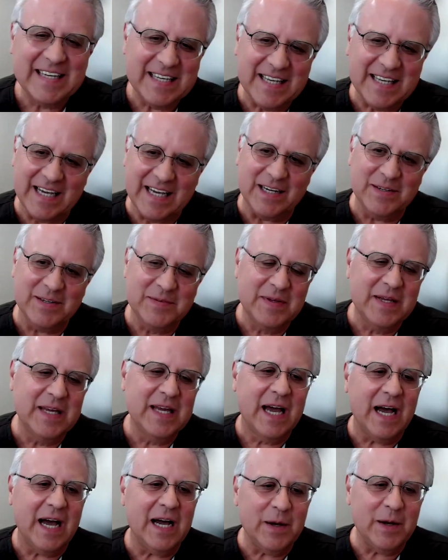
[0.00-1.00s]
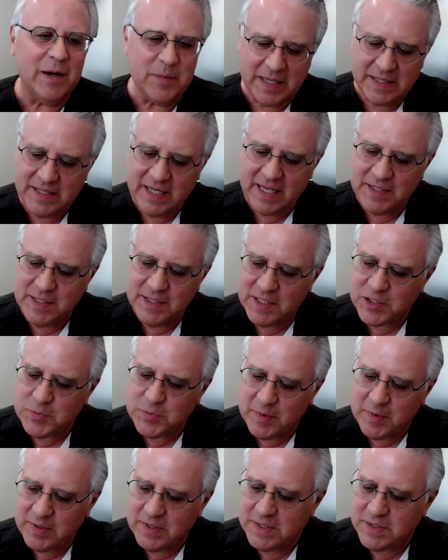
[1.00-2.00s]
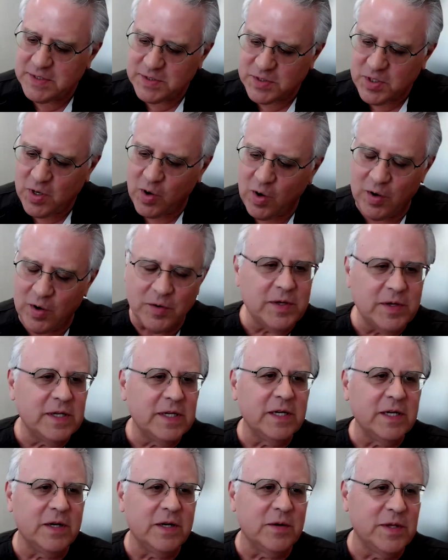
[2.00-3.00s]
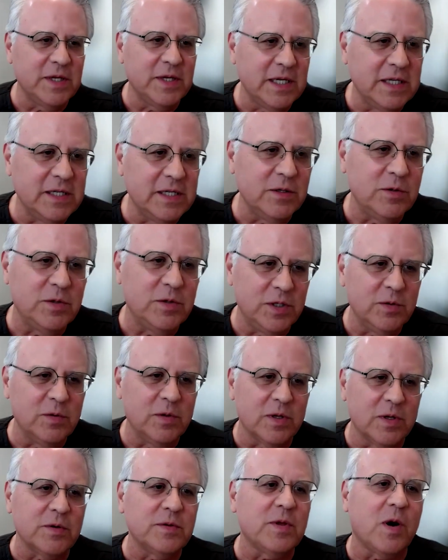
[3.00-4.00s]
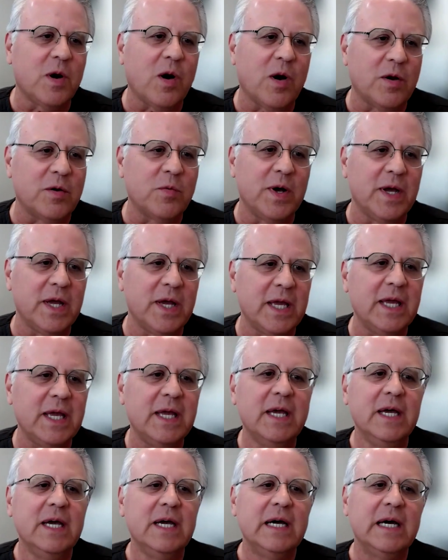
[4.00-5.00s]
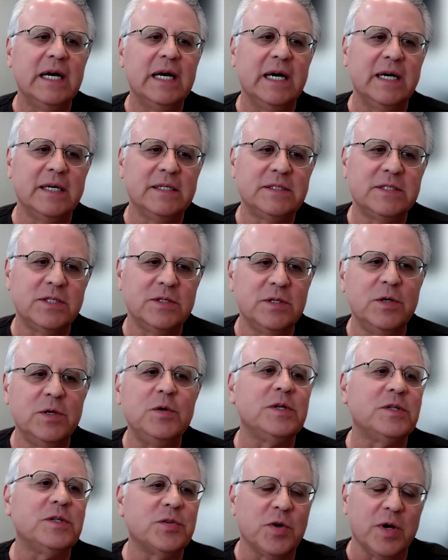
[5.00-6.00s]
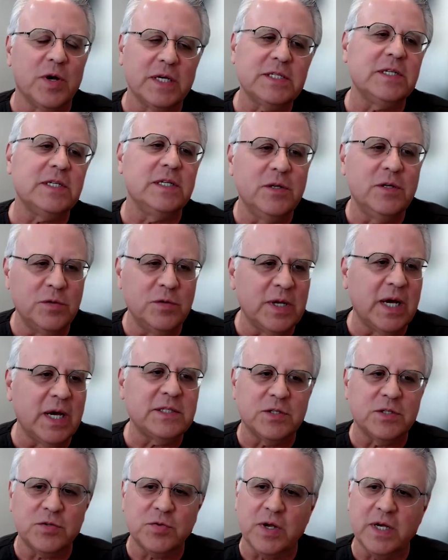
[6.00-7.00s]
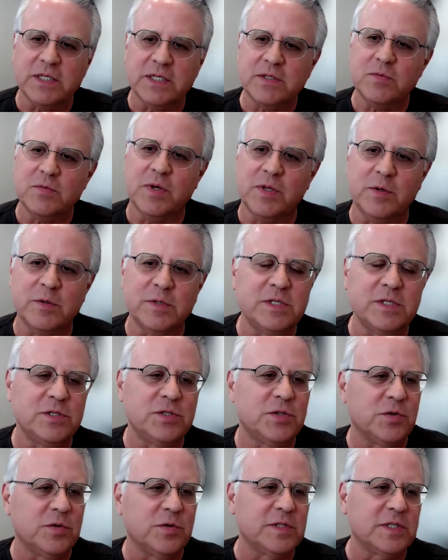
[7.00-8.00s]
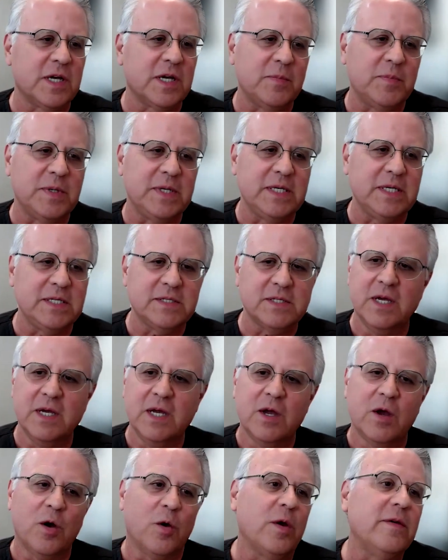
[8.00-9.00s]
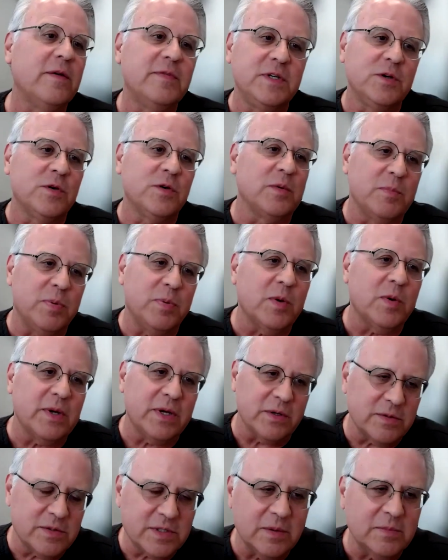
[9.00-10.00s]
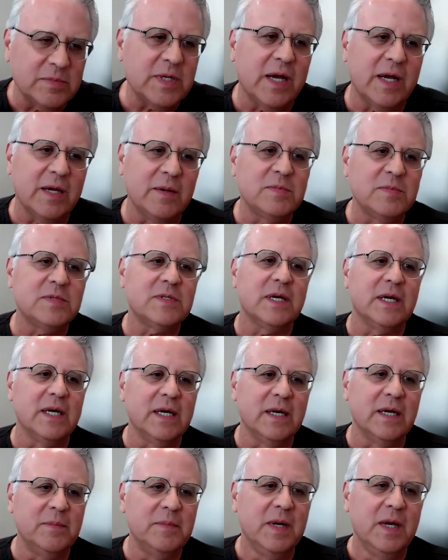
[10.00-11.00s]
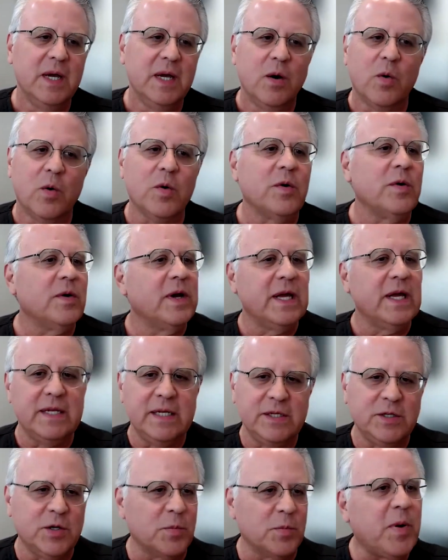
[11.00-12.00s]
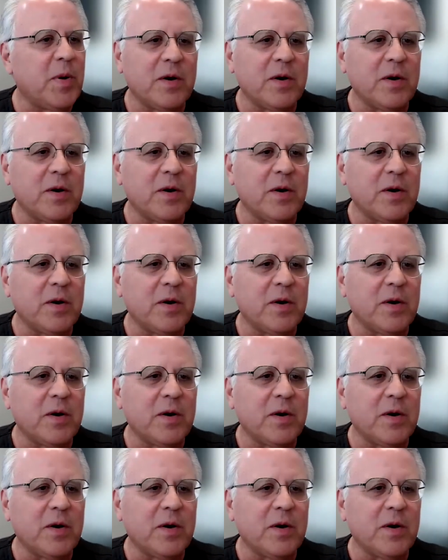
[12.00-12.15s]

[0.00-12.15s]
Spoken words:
Yeah. And the experience is hard. You learn the hard way who to trust and who not to trust, whether it's insurance companies or even your employer sometimes, or your